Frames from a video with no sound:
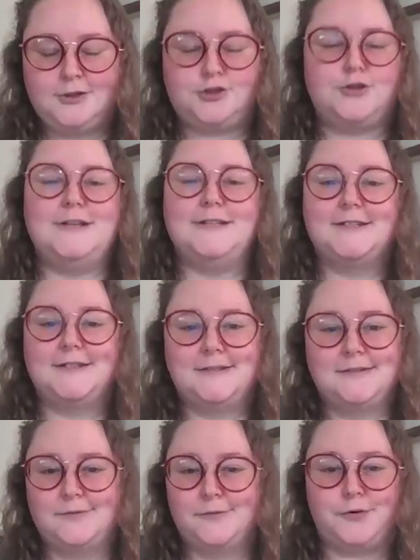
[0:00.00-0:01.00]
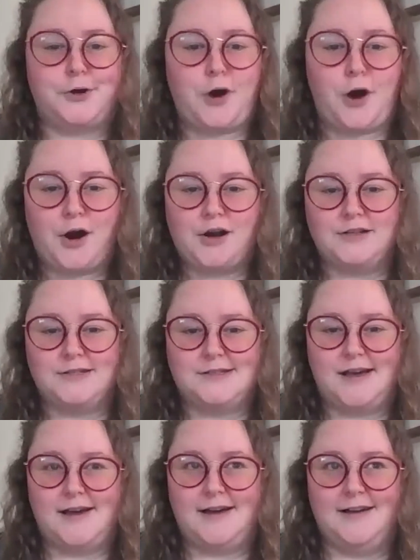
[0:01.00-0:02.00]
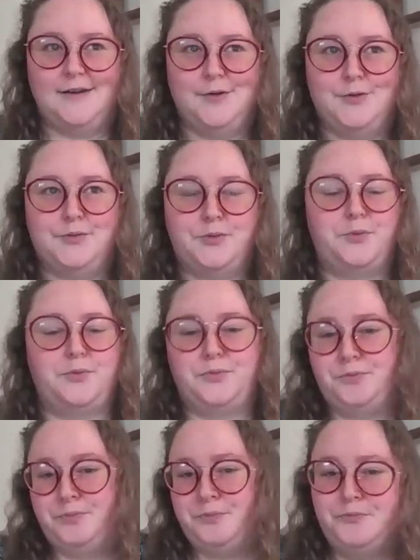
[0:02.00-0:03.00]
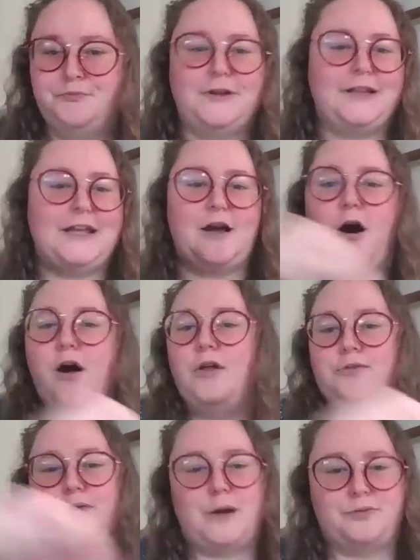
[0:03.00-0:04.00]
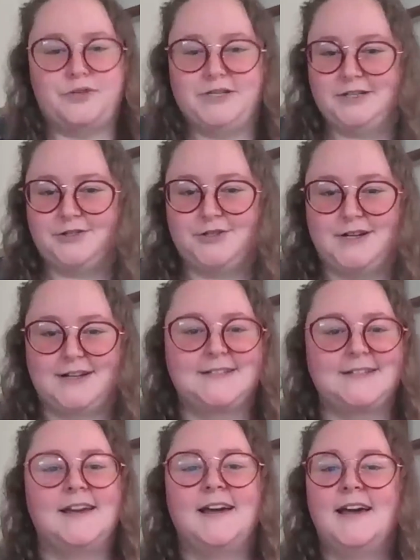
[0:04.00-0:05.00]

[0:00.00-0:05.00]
streets for cars, really all throughout the district.